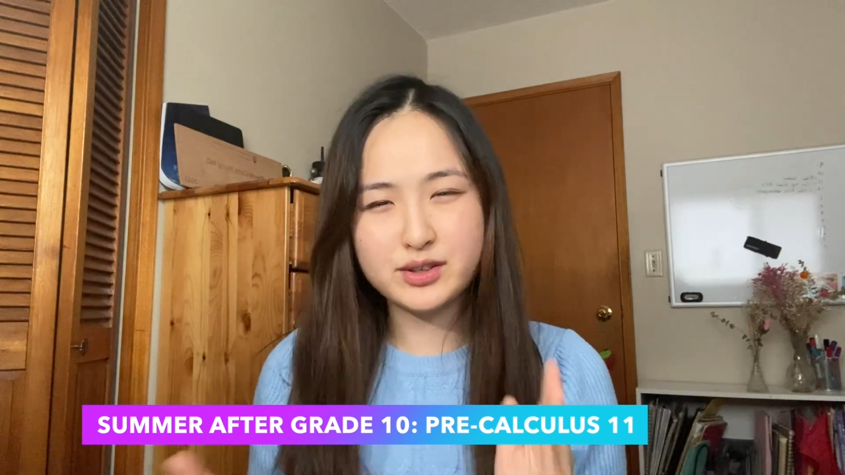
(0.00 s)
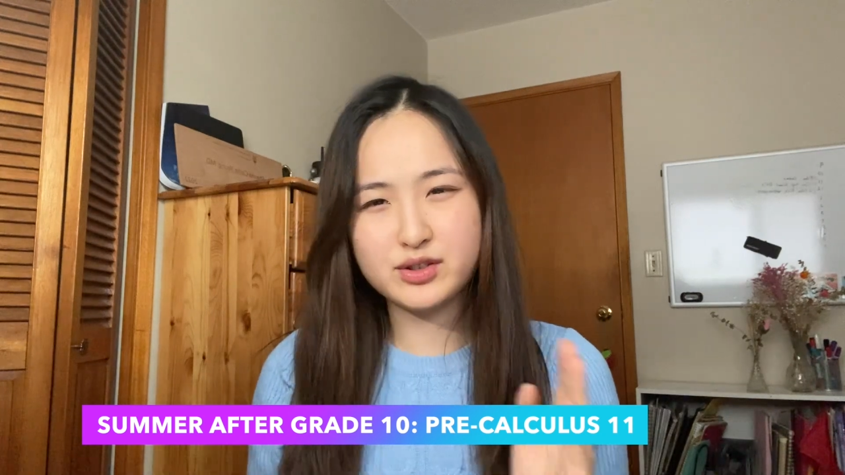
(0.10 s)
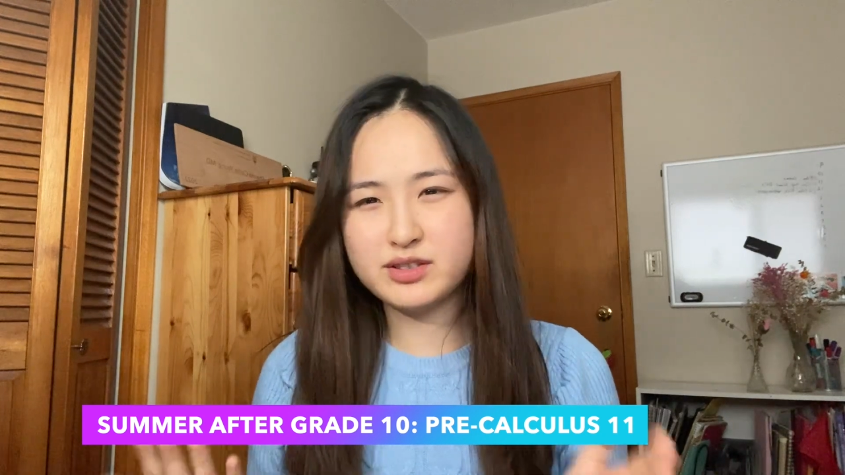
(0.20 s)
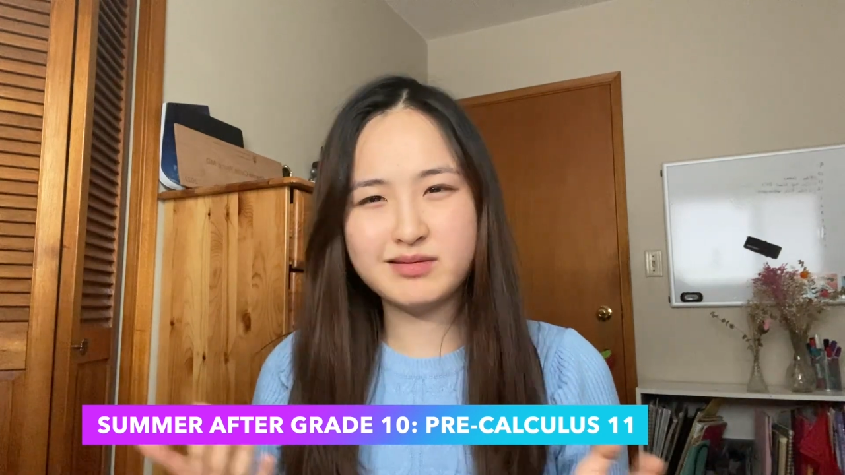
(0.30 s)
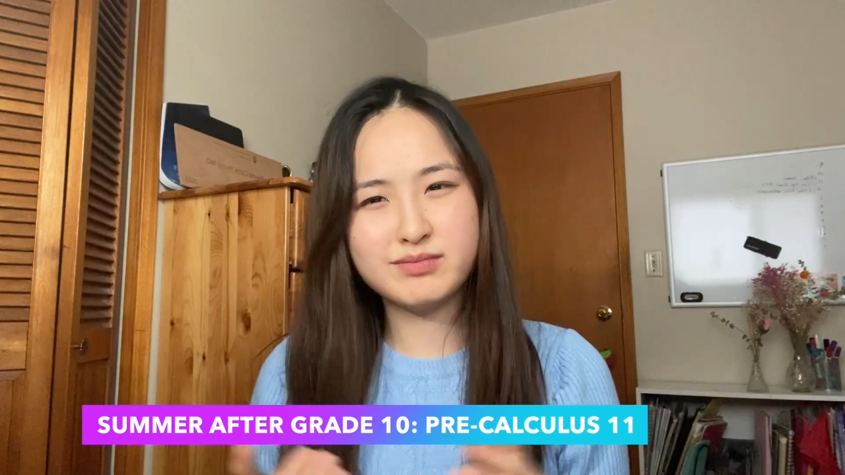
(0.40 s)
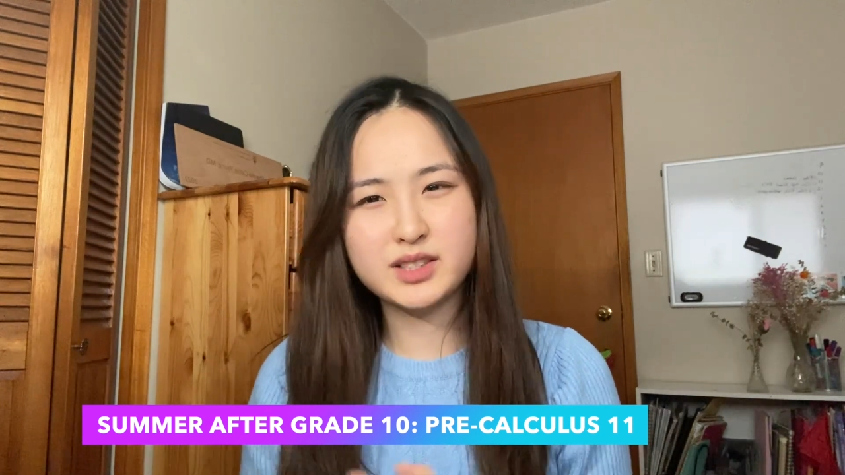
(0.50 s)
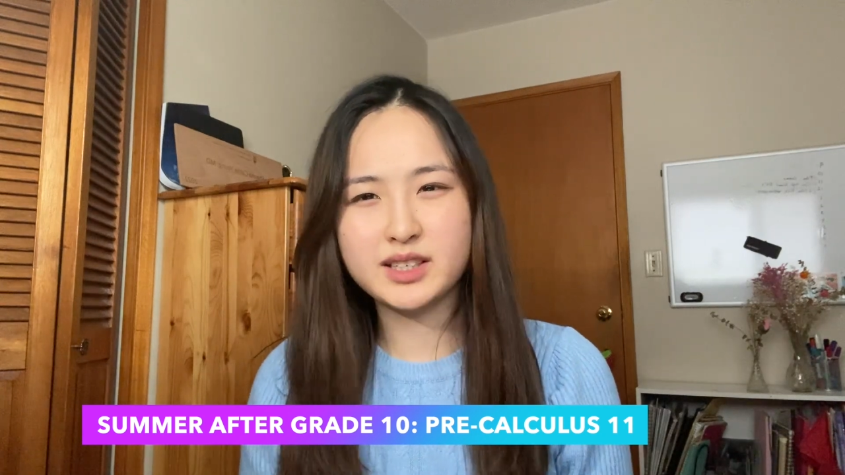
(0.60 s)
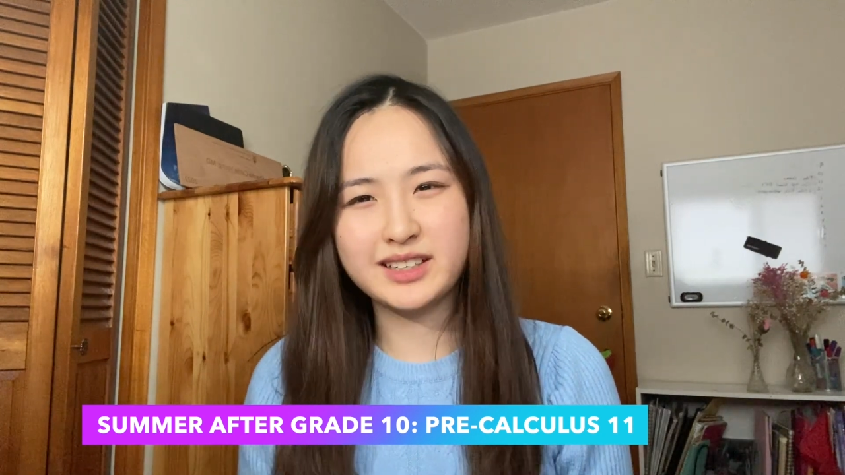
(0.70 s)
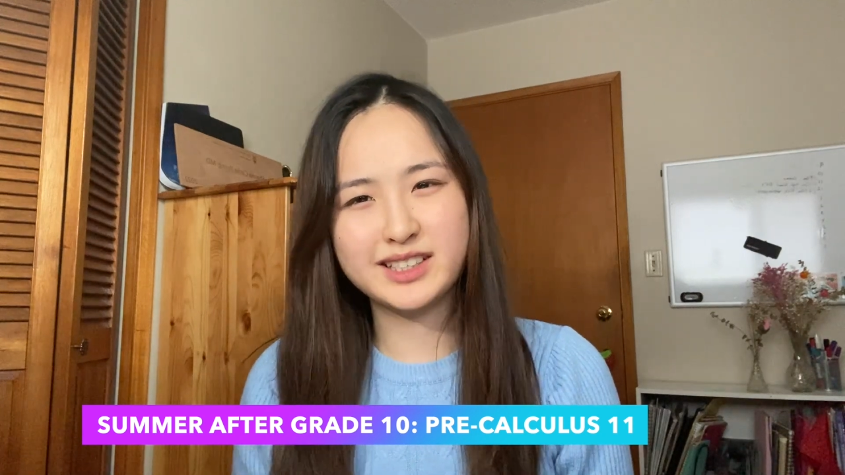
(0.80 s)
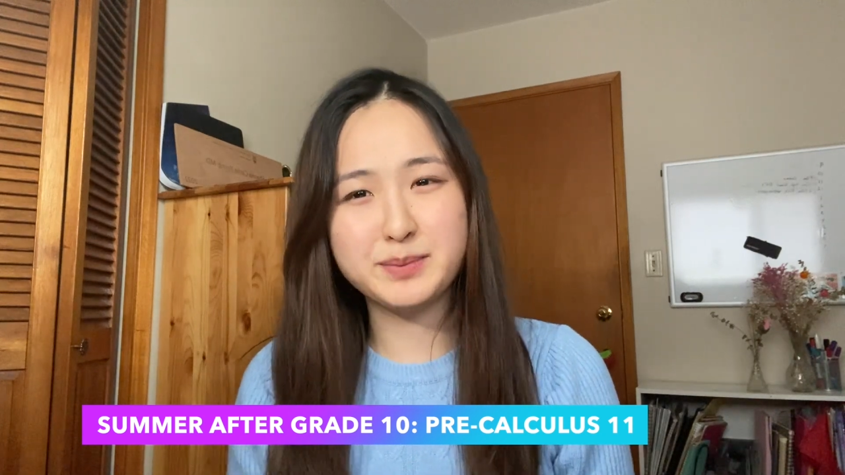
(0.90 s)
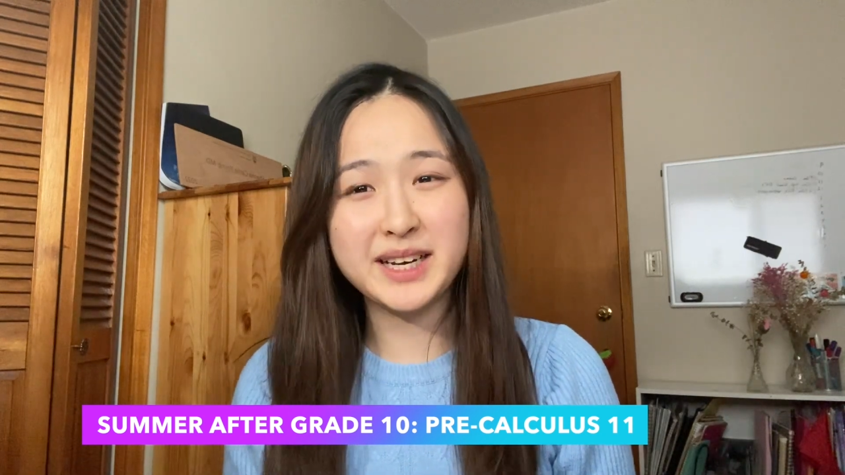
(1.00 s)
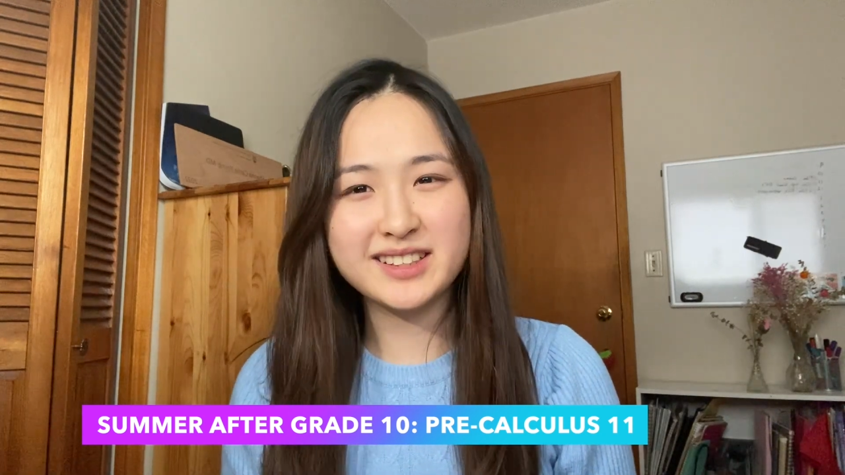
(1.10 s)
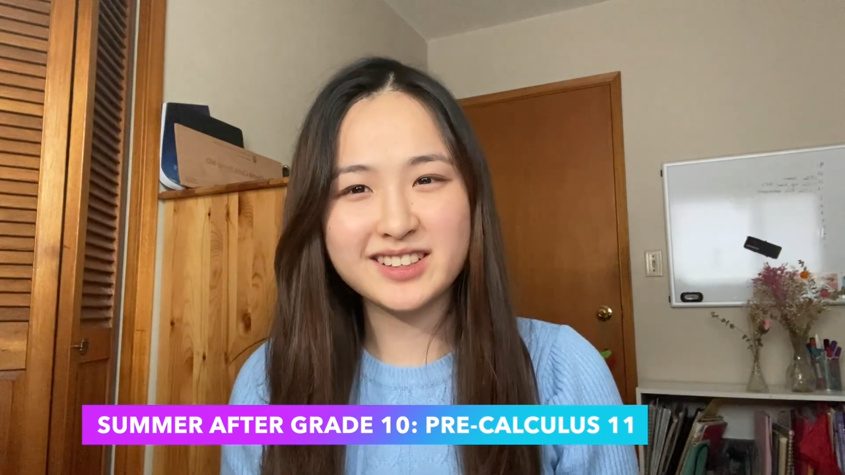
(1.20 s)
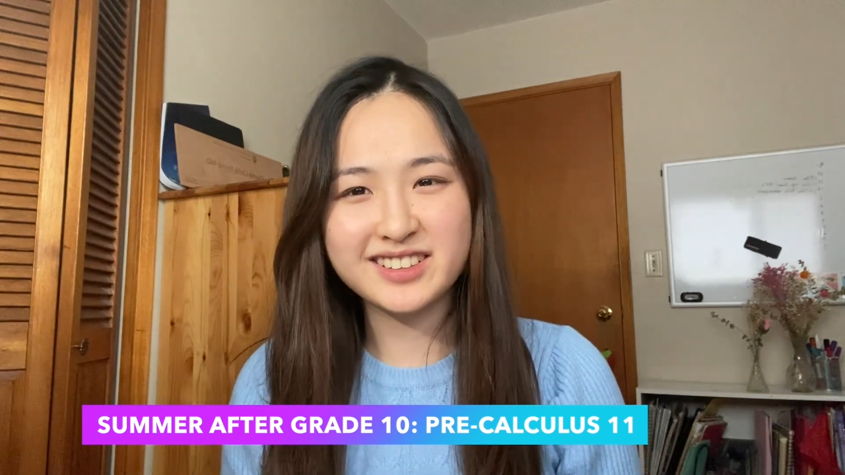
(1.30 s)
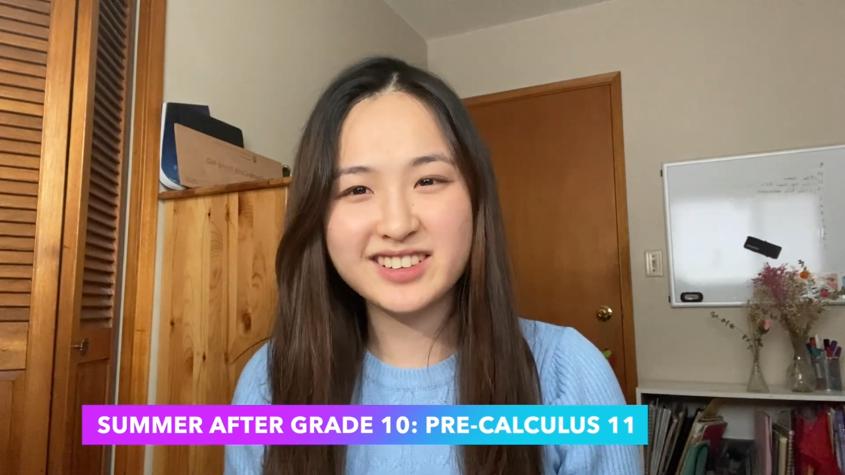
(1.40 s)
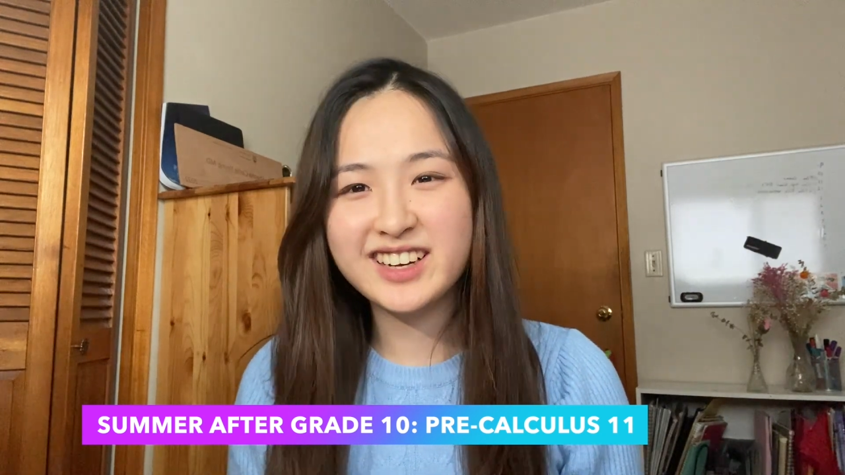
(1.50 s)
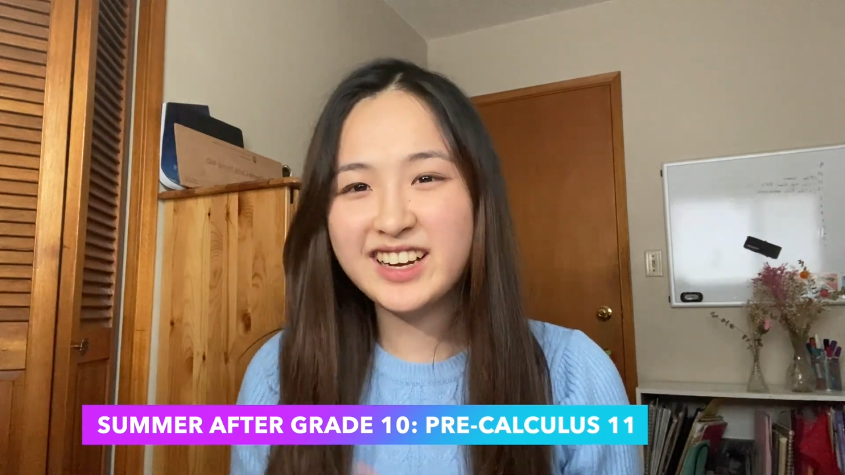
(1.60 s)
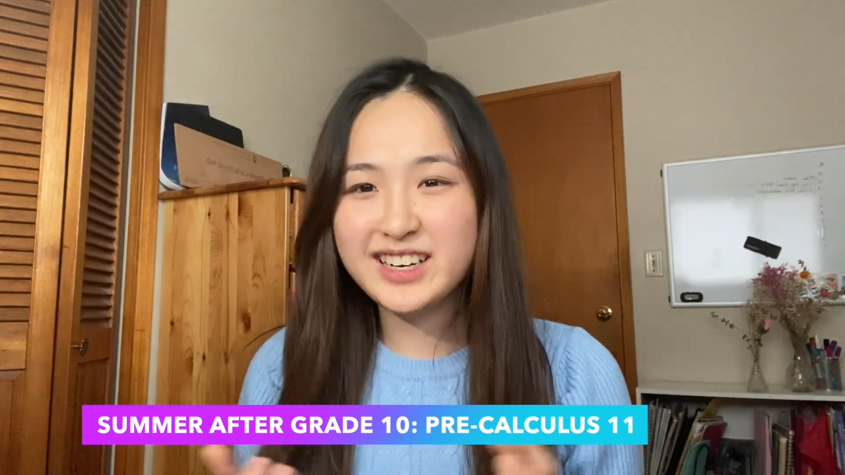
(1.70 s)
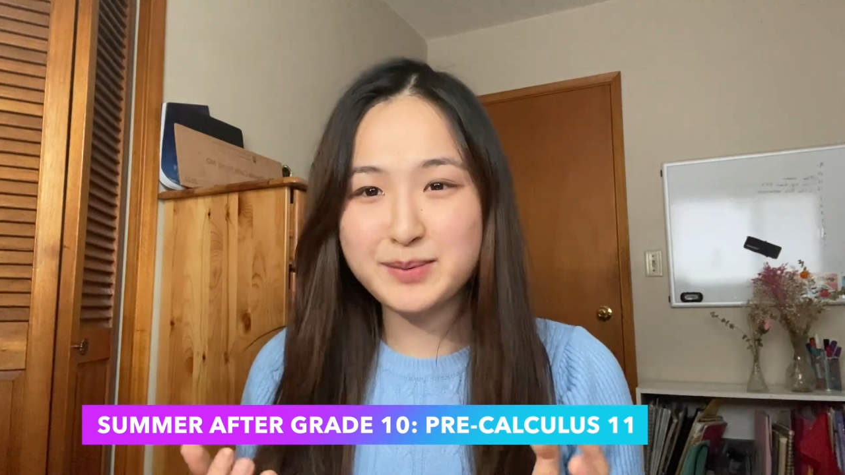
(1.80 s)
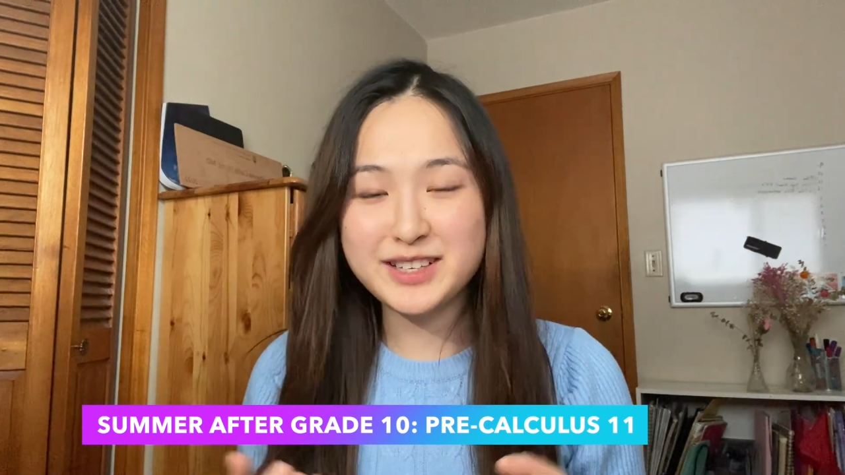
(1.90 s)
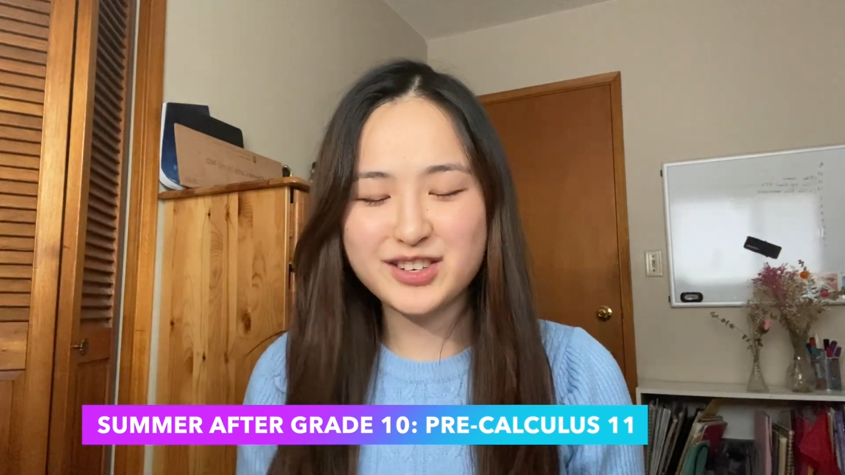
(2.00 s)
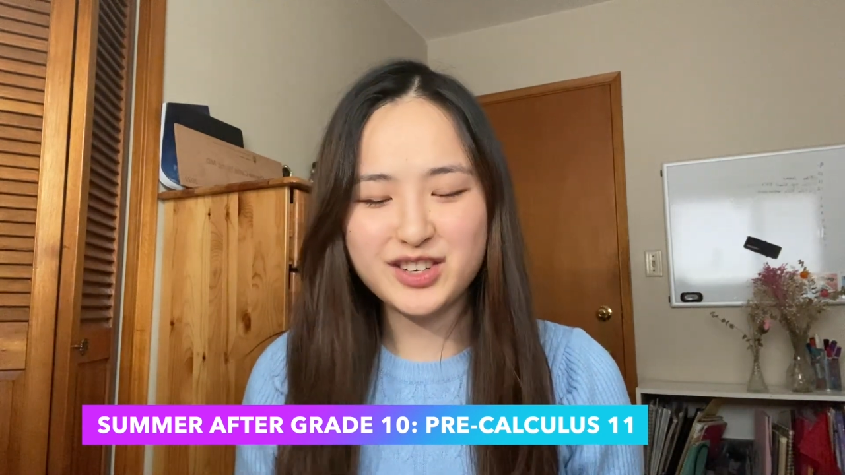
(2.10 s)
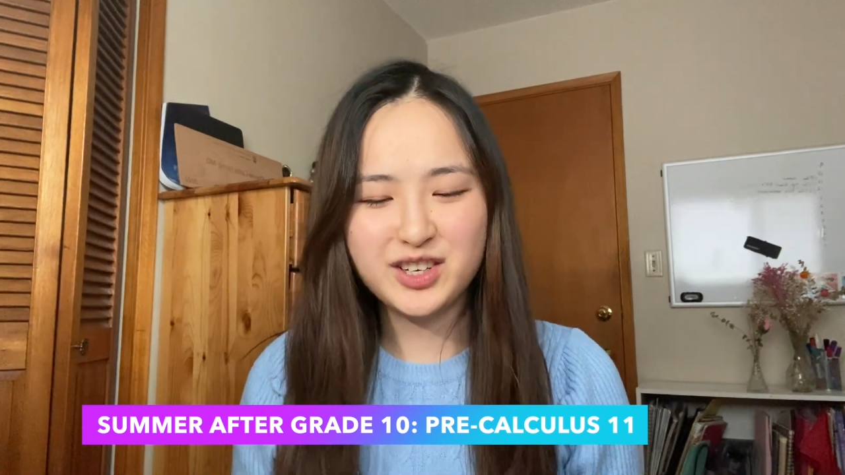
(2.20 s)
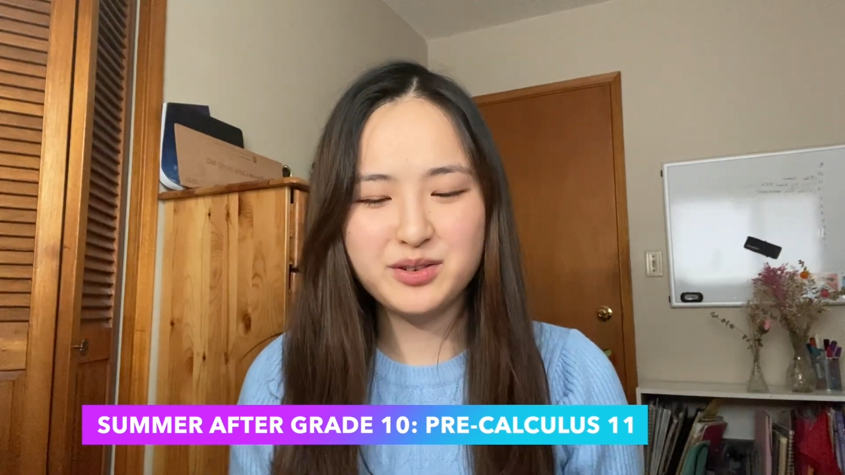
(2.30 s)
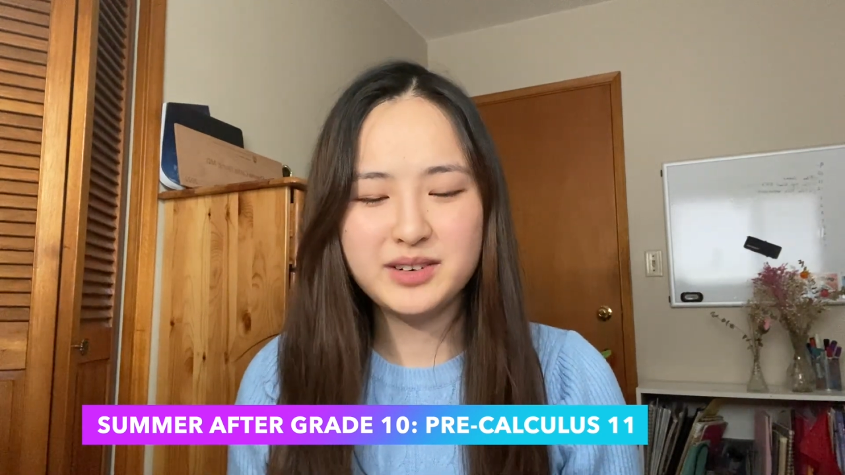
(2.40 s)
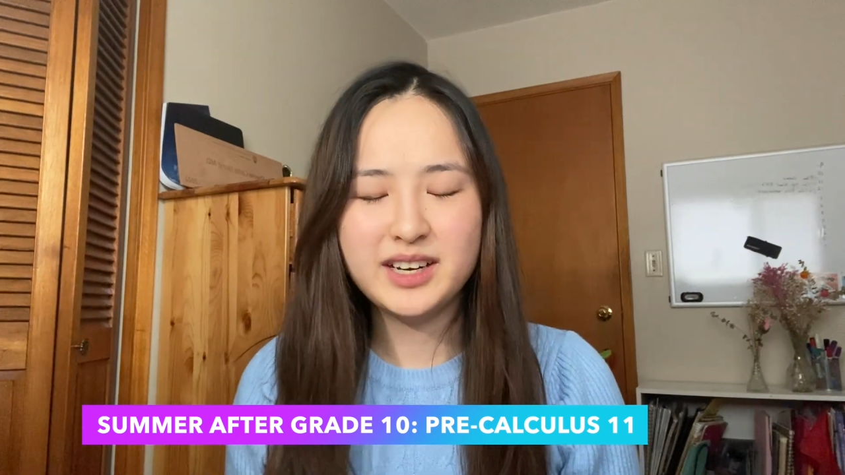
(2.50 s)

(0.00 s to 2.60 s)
Just kind of depends on depends on you.